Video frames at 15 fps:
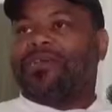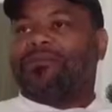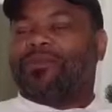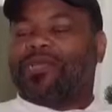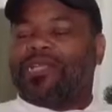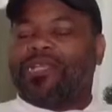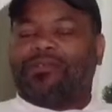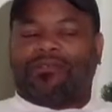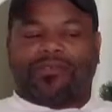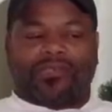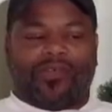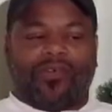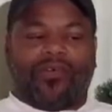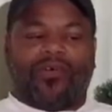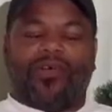But he
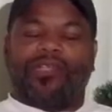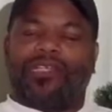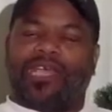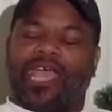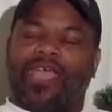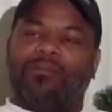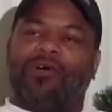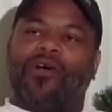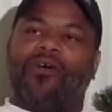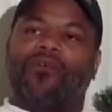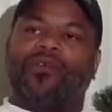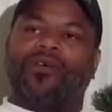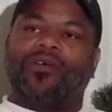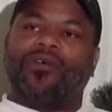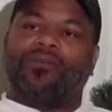scored, came
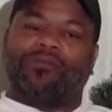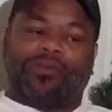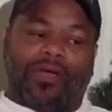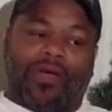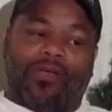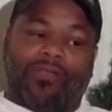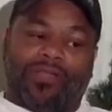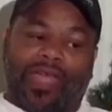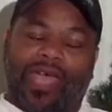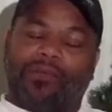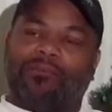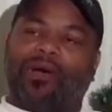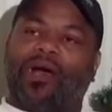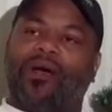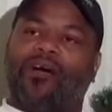over, and brought
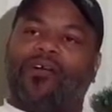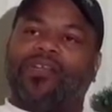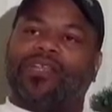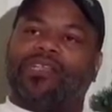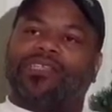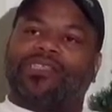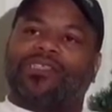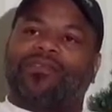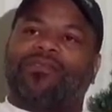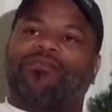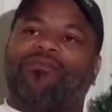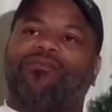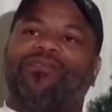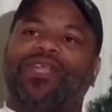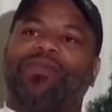that ball, and he just
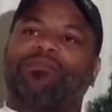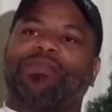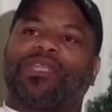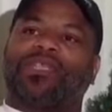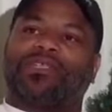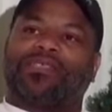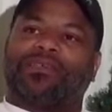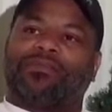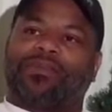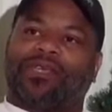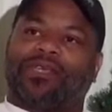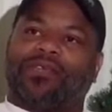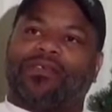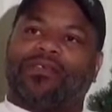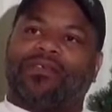flipped it to me.
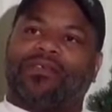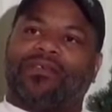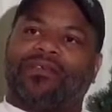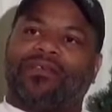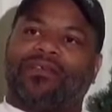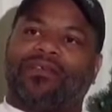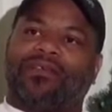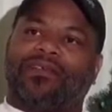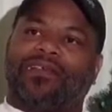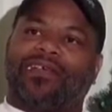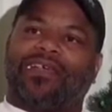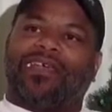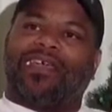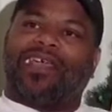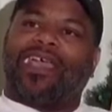
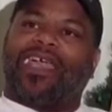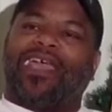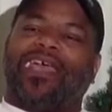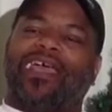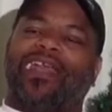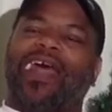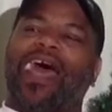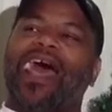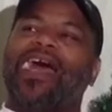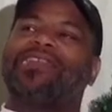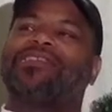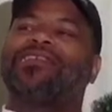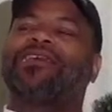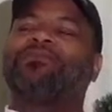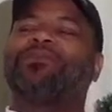And I
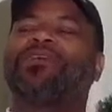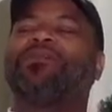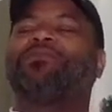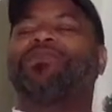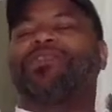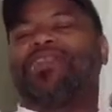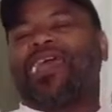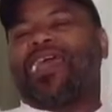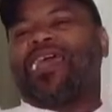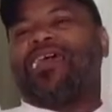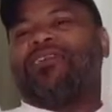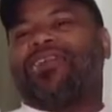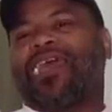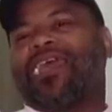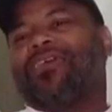jumped up and
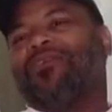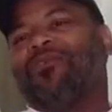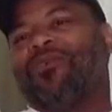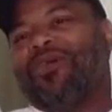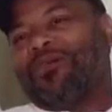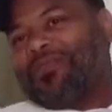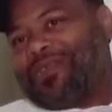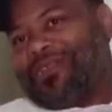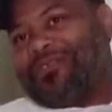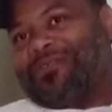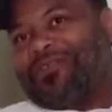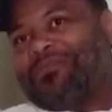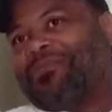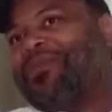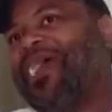down like a woman
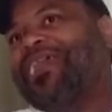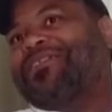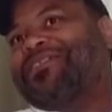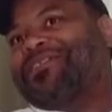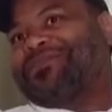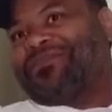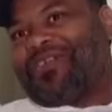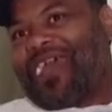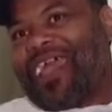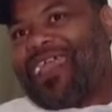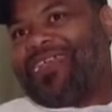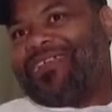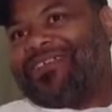on the price is right.